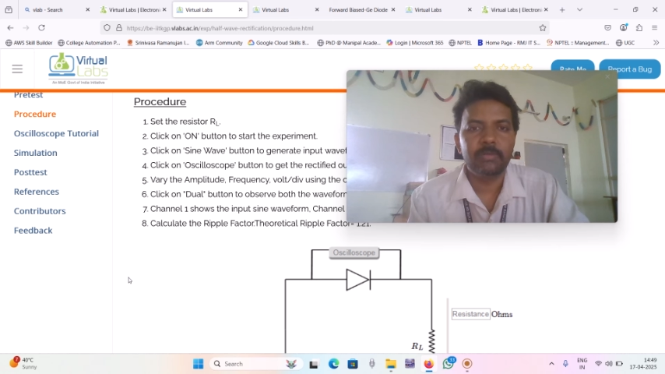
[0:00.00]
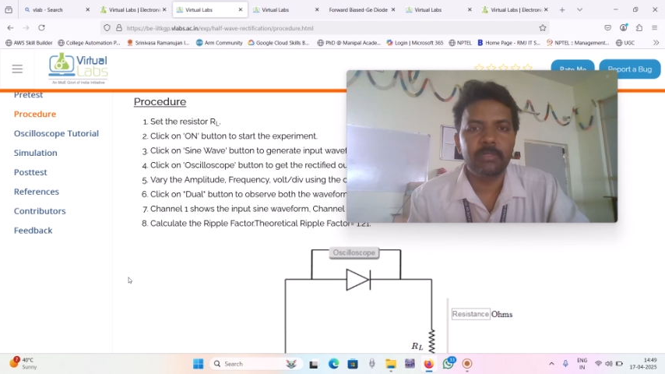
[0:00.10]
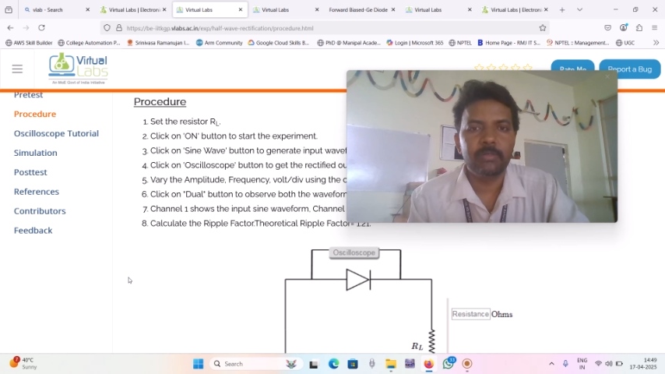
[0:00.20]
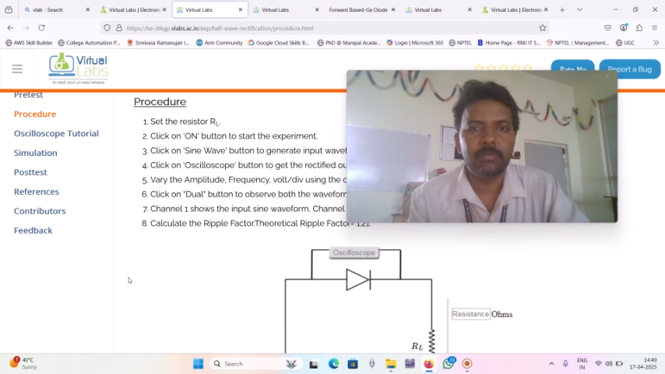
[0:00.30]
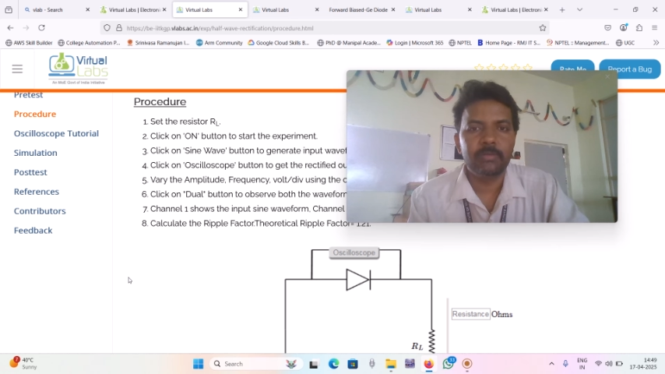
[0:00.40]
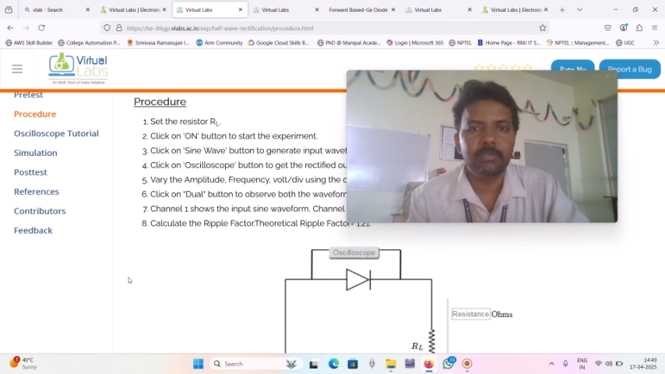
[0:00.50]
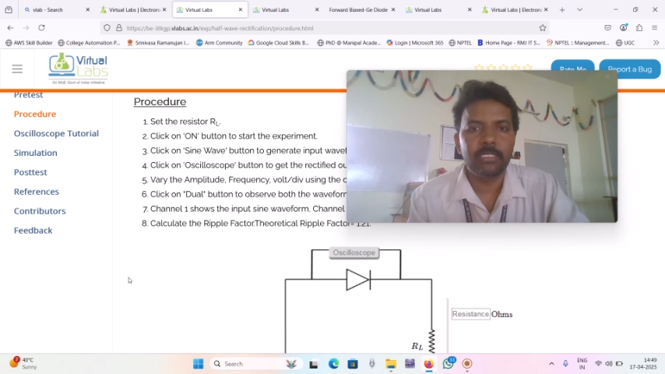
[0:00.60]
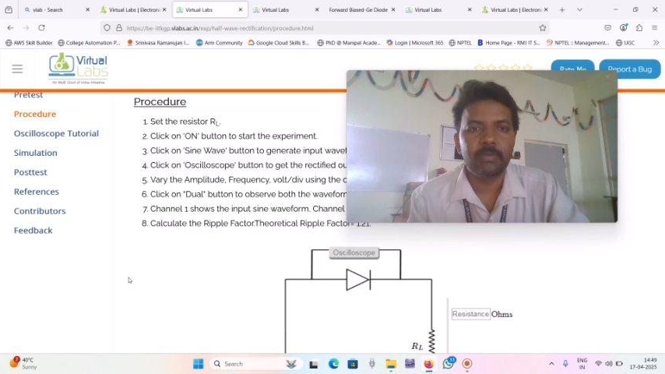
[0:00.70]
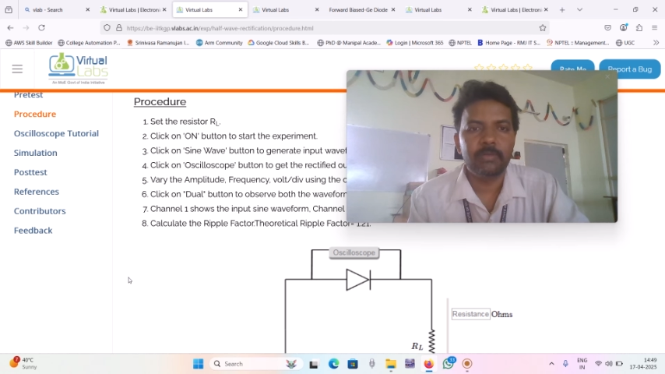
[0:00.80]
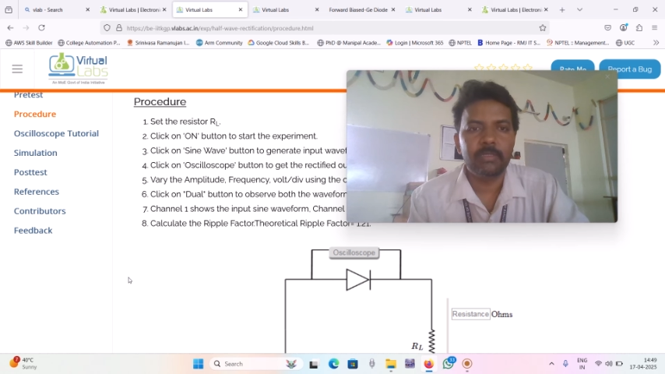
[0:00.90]
we need to
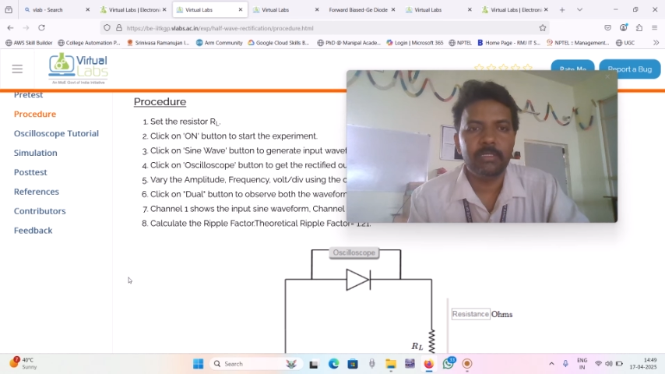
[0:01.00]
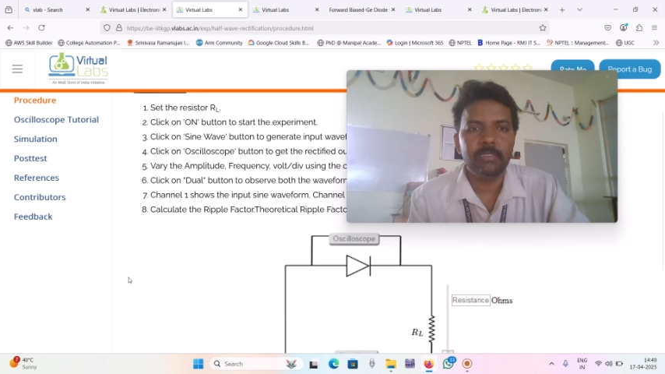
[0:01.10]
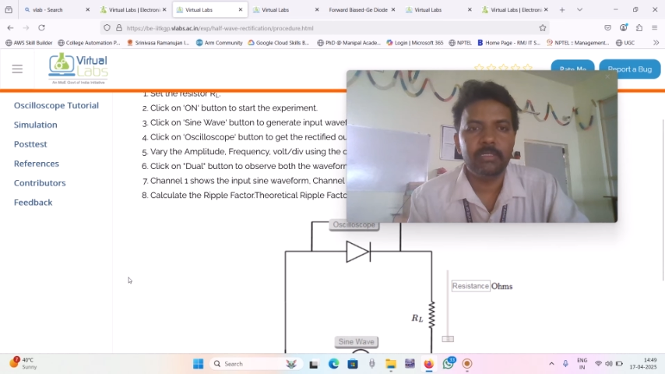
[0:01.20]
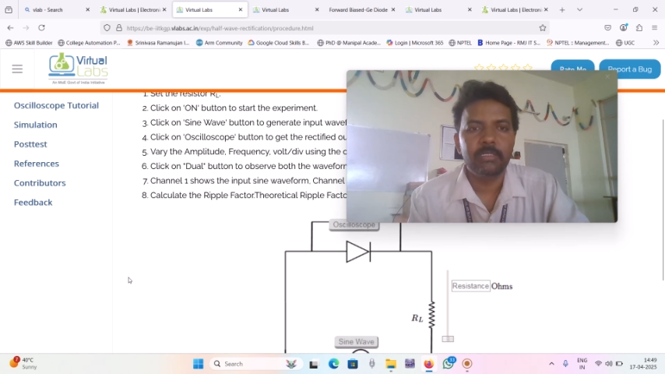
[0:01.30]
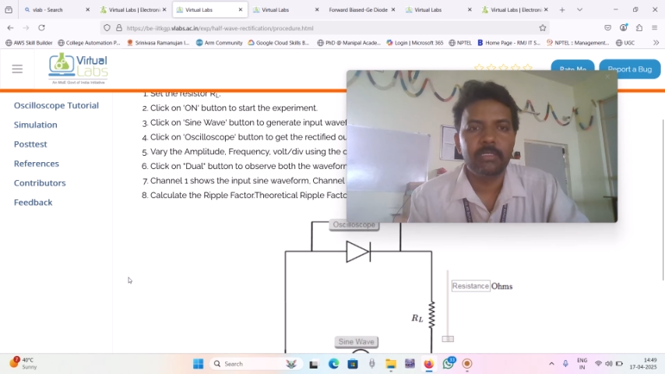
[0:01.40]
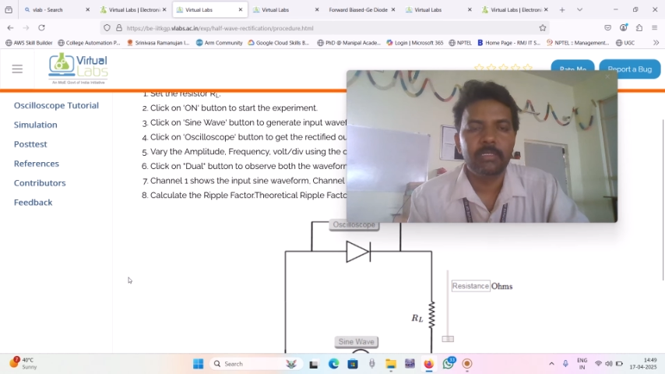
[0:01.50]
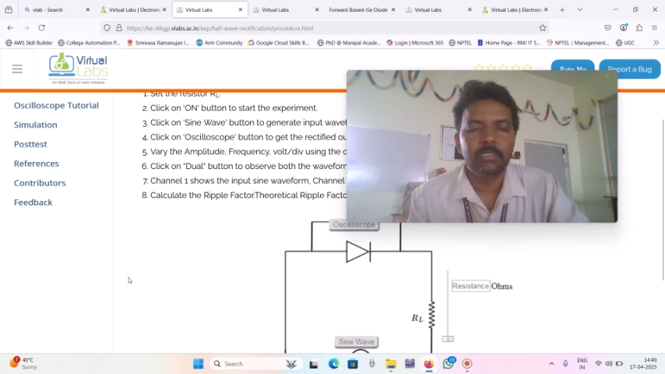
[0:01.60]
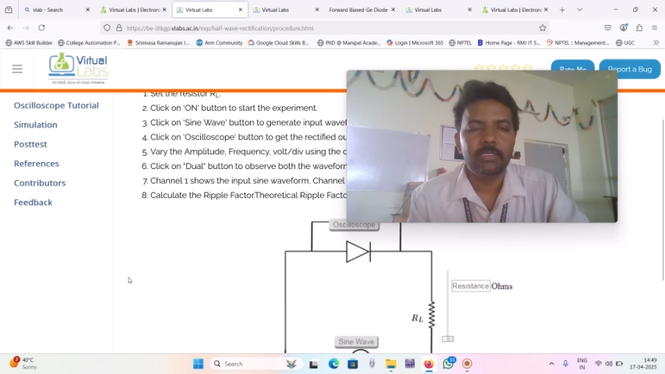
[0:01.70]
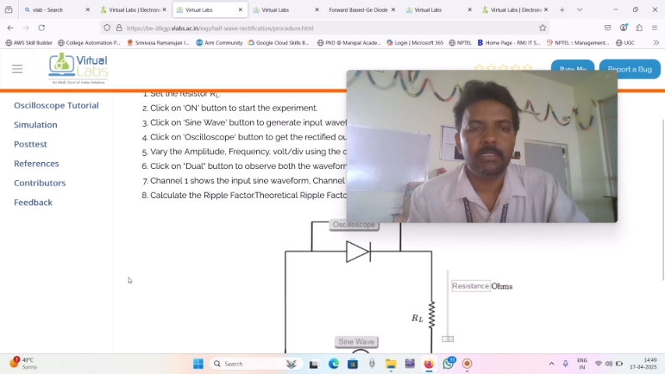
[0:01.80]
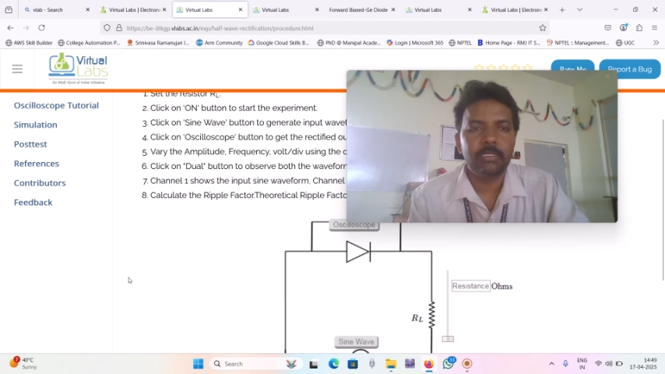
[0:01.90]
check out the
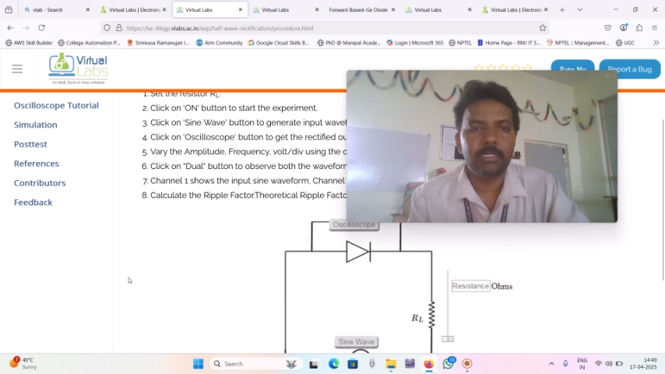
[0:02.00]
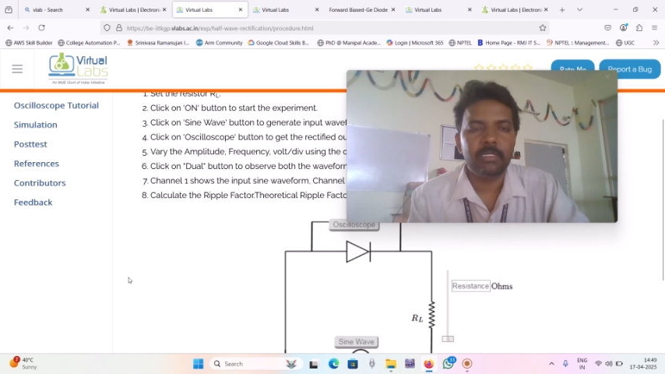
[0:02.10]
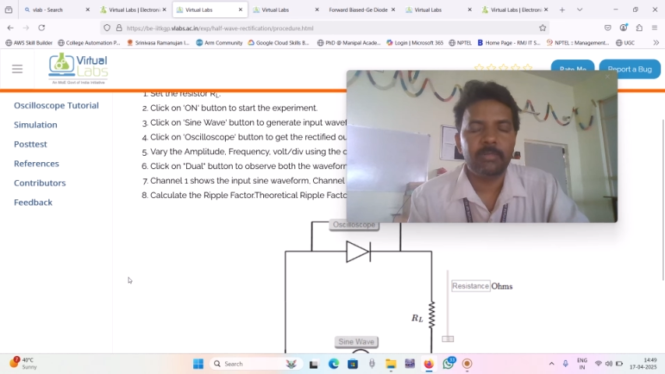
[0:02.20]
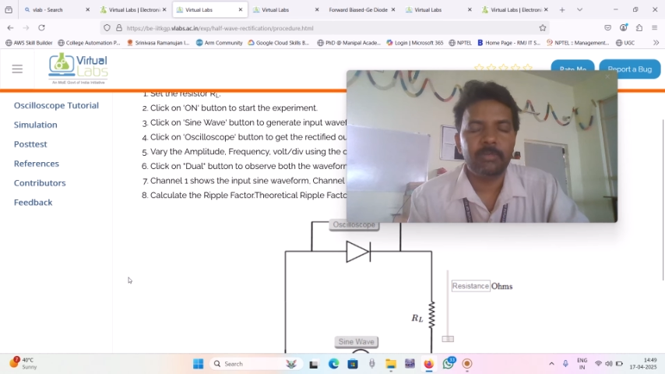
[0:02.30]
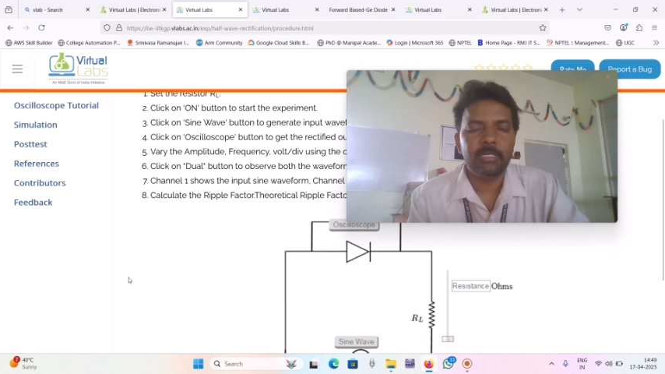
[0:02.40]
all other